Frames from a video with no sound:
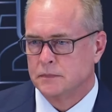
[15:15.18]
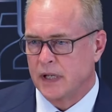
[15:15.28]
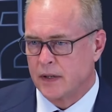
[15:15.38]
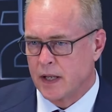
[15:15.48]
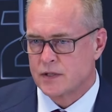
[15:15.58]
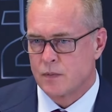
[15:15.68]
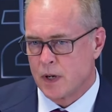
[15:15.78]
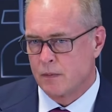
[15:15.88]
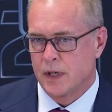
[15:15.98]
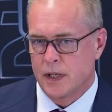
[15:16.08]
And that's
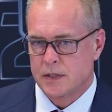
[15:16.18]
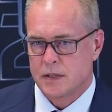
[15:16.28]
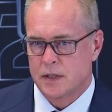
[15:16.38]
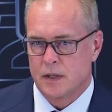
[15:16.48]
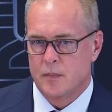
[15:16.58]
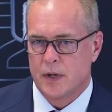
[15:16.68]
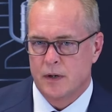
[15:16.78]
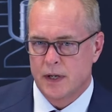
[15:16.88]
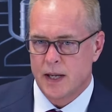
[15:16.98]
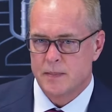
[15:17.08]
why when he gets into the
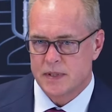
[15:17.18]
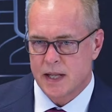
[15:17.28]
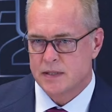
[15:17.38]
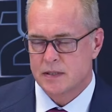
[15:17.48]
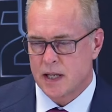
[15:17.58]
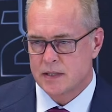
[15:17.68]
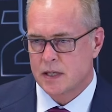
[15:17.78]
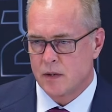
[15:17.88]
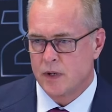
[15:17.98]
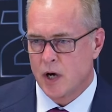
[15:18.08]
bigger games,
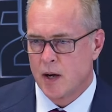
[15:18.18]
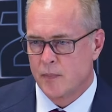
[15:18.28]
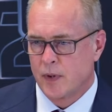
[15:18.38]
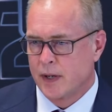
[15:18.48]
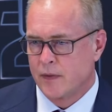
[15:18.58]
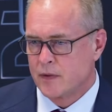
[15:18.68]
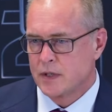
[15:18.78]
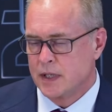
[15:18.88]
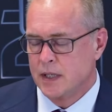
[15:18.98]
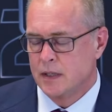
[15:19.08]
that's how he
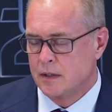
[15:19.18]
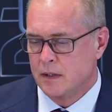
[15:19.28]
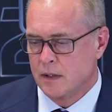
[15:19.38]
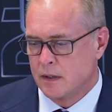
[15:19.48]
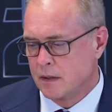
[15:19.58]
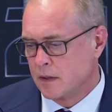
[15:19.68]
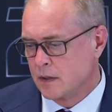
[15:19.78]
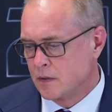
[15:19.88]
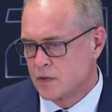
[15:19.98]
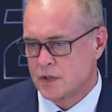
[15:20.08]
operated. He
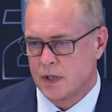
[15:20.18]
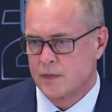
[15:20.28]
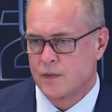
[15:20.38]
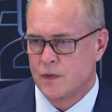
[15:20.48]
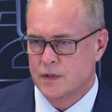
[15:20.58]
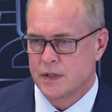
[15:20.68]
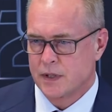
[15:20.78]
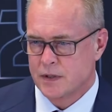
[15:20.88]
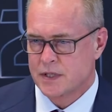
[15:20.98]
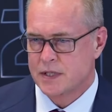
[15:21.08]
and Gustav
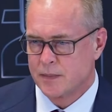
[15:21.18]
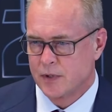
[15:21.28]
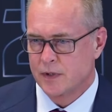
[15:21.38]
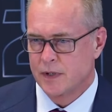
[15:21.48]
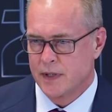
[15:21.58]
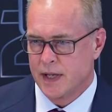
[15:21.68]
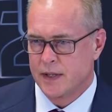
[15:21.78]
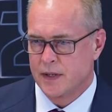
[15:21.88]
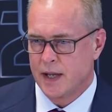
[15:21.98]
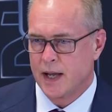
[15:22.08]
Forsling are similar in
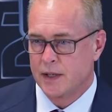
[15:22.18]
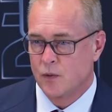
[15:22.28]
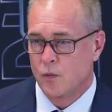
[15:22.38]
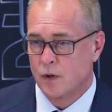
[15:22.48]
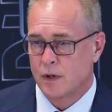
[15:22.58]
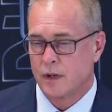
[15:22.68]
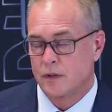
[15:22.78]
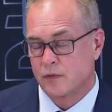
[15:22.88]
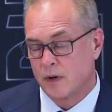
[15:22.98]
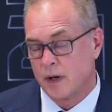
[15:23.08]
that they had to work
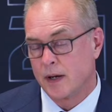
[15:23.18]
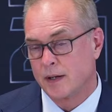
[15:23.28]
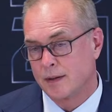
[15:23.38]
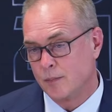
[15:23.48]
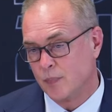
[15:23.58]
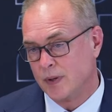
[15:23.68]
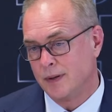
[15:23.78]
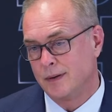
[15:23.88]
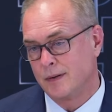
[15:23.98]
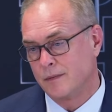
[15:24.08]
and try and
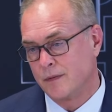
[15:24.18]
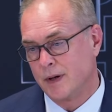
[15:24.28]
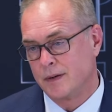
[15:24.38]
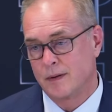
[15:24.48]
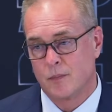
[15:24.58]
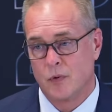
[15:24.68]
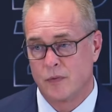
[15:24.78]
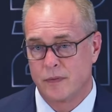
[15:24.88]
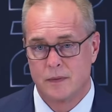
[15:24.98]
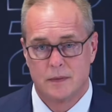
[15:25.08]
compete and fight. They're
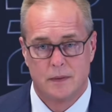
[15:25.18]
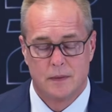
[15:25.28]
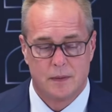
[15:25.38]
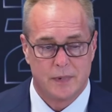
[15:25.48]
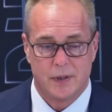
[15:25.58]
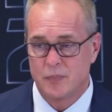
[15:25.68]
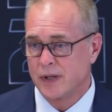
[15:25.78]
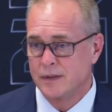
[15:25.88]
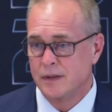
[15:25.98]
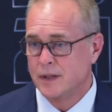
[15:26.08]
both, he
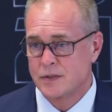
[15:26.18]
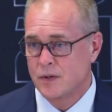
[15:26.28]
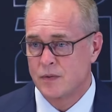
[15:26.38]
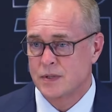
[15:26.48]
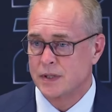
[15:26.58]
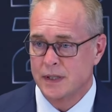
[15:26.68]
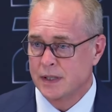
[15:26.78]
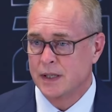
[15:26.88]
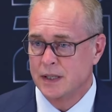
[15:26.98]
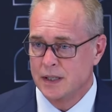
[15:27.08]
played in the East Coast
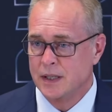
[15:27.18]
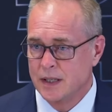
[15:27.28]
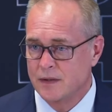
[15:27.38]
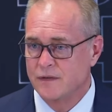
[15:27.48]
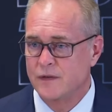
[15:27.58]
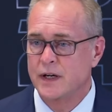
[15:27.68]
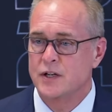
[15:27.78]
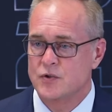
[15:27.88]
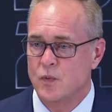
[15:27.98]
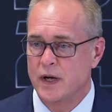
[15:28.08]
League. Like, he had to fight
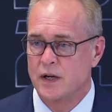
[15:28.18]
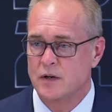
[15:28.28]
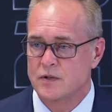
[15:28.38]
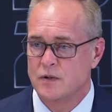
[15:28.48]
his way here.